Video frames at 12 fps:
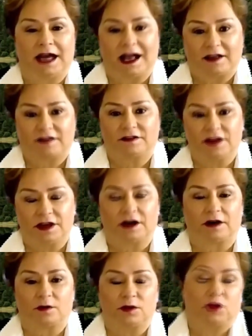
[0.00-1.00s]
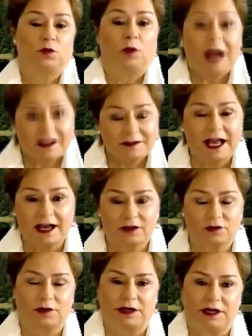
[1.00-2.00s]
last year, which was
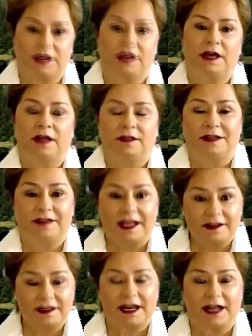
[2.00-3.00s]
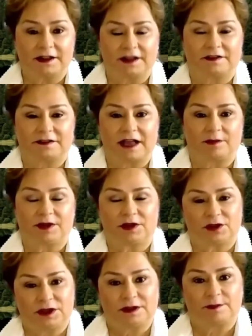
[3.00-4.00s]
actually the deadline
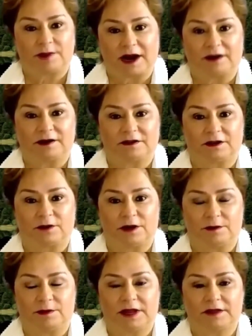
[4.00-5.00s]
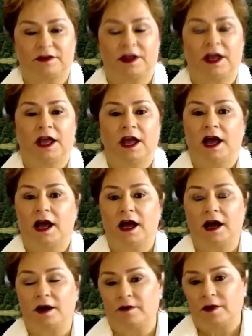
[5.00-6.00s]
established in the Paris Agreement,
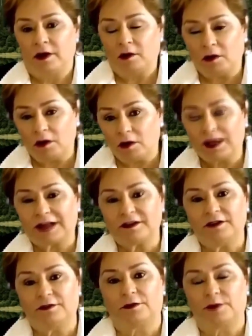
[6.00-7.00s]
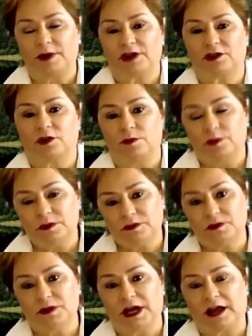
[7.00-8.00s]
all that information
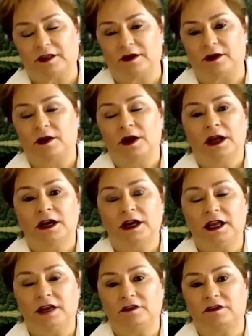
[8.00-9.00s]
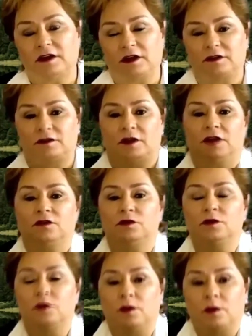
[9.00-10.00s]
put together leads us
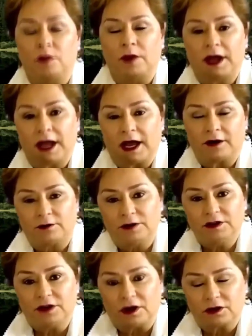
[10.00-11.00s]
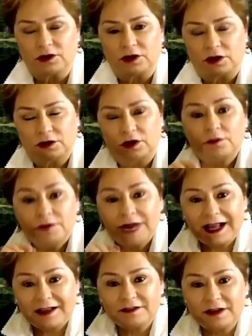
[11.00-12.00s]
to a reduction of
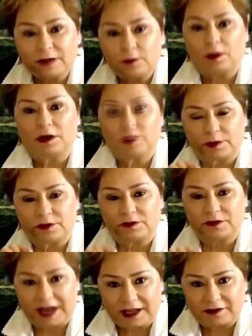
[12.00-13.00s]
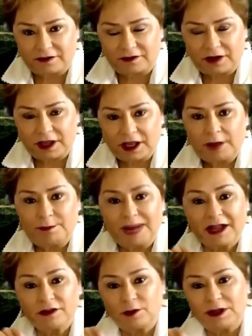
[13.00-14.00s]
less than 1%
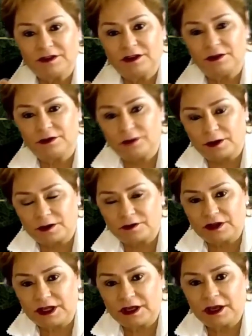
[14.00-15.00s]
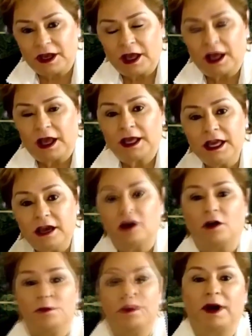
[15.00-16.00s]
by 2030
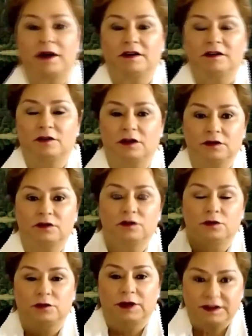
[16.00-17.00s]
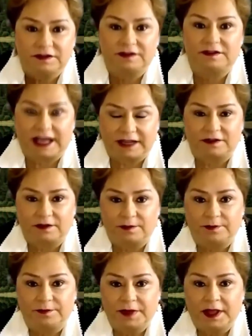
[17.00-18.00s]
in comparison to 2010.
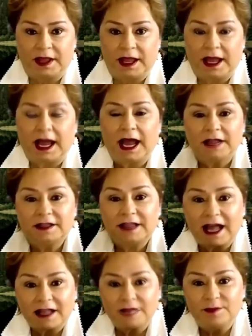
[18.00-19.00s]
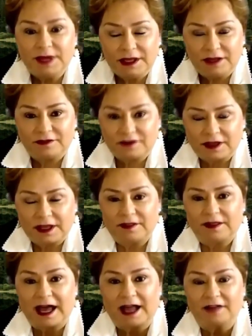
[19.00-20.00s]
And that means
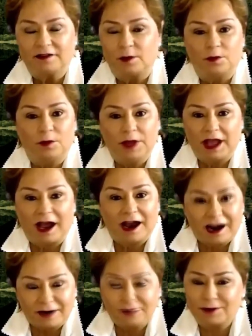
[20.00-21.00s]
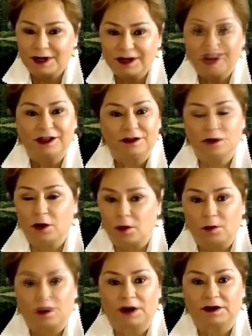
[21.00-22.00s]
that we are really
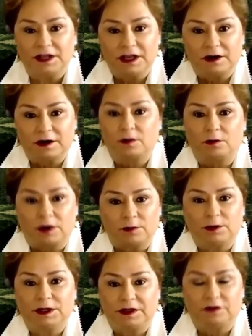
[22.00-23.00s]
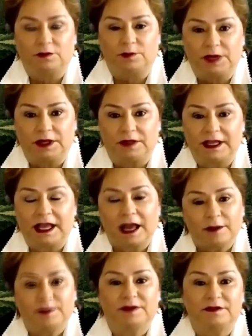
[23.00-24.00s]
nowhere near where we need to be. The
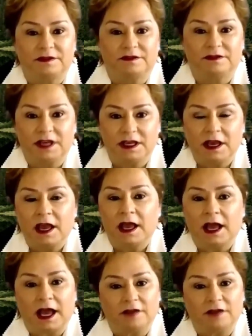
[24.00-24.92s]
IPCC,